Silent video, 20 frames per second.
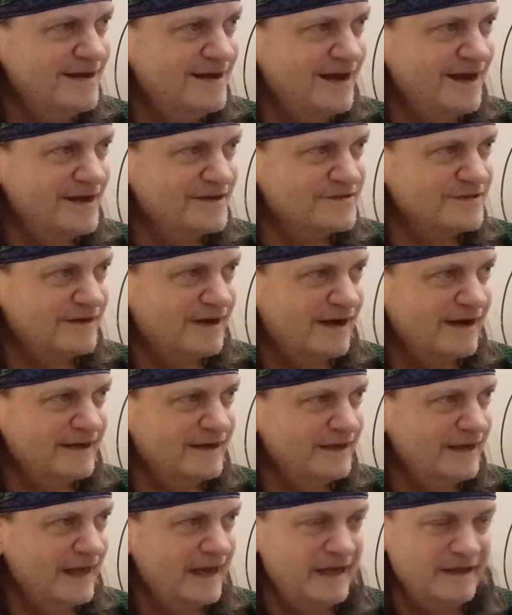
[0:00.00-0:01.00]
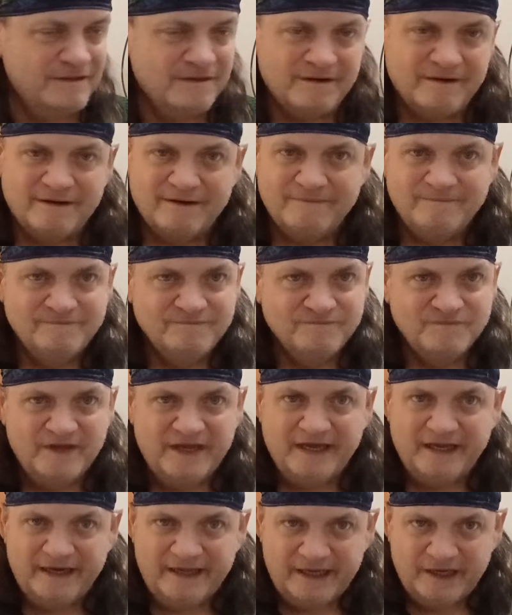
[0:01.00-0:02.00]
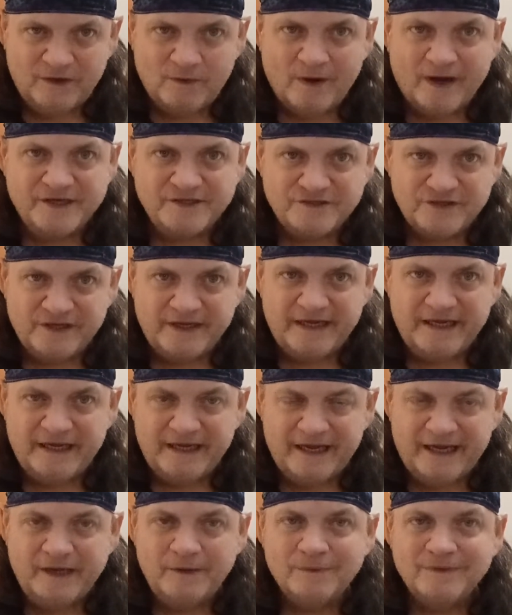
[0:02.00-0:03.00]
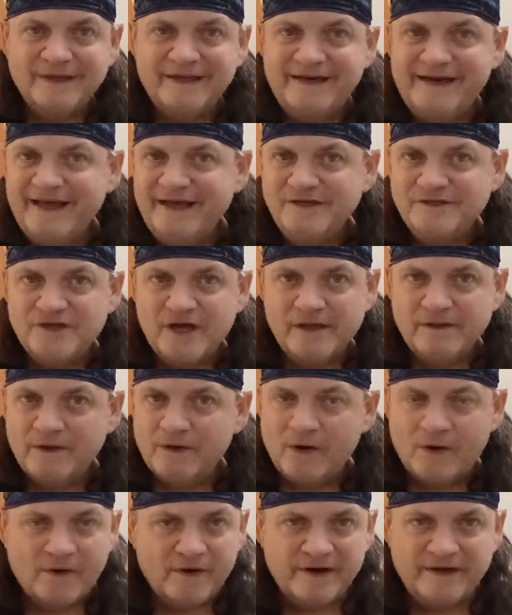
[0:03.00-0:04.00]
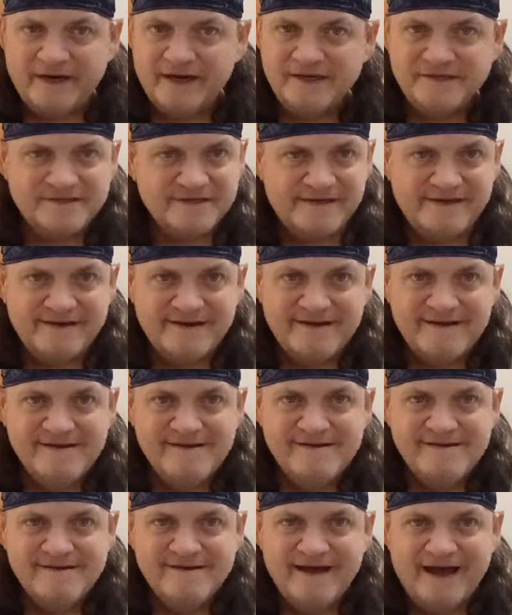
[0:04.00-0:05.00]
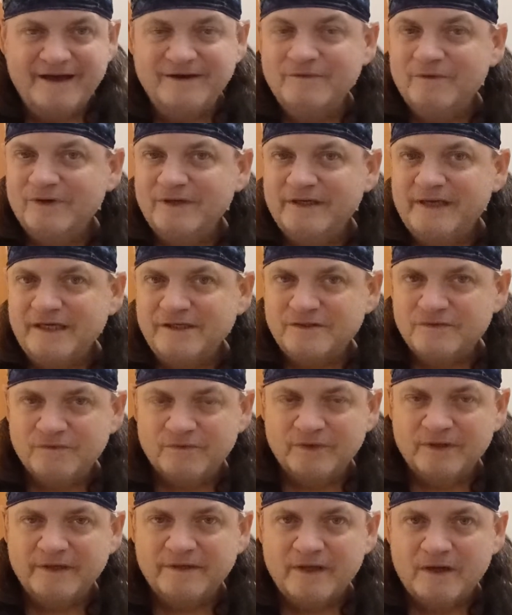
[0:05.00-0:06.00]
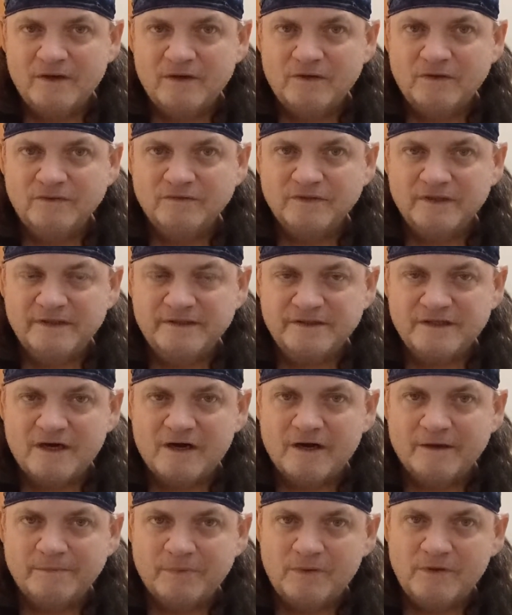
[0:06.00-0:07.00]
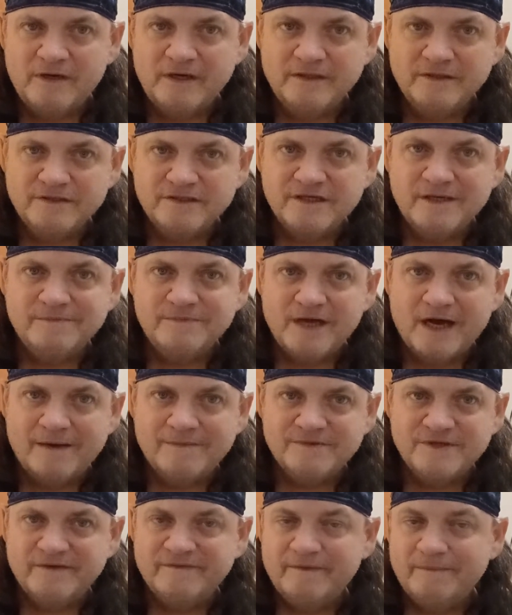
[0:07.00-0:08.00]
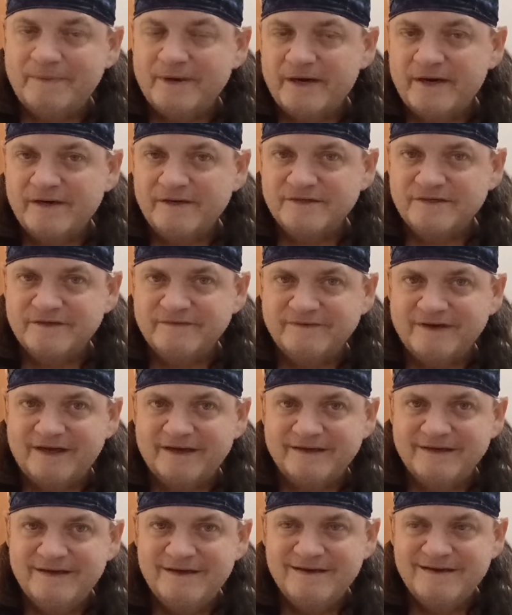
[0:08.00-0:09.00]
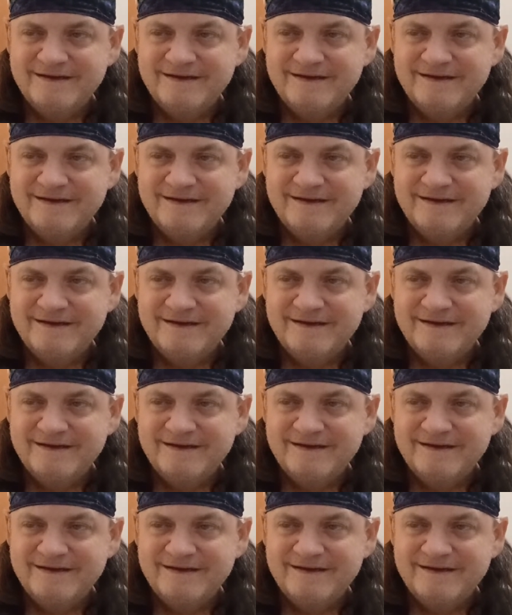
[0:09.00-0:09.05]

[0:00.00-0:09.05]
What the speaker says: it's like either it equates to equaling each other or it doesn't. And really, that's really the whole entire point. Sometimes of appearance of like,